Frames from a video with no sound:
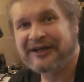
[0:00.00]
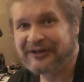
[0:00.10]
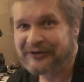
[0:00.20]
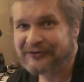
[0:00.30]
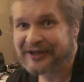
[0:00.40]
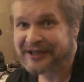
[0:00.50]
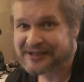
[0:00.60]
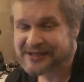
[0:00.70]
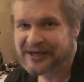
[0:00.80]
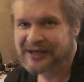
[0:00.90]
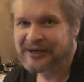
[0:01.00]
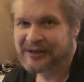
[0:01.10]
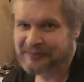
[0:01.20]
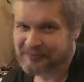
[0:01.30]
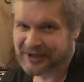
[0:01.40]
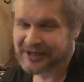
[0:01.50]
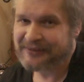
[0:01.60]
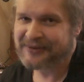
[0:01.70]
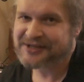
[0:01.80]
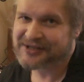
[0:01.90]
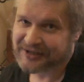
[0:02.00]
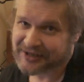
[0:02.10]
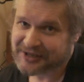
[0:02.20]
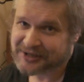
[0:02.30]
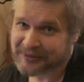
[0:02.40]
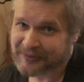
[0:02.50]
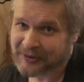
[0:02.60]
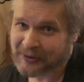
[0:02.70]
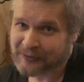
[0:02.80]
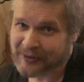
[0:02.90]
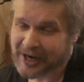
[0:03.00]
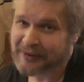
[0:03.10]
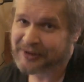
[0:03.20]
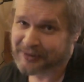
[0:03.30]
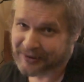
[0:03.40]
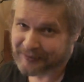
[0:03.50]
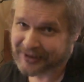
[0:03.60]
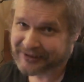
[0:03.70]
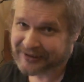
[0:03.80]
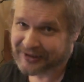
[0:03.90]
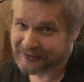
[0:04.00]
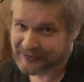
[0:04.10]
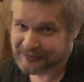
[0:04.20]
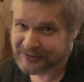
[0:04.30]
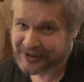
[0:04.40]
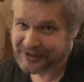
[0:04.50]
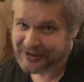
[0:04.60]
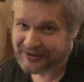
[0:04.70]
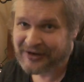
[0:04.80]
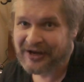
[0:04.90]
Hello friends, my name is Sergei Sherbakov. I am cameraman and film director.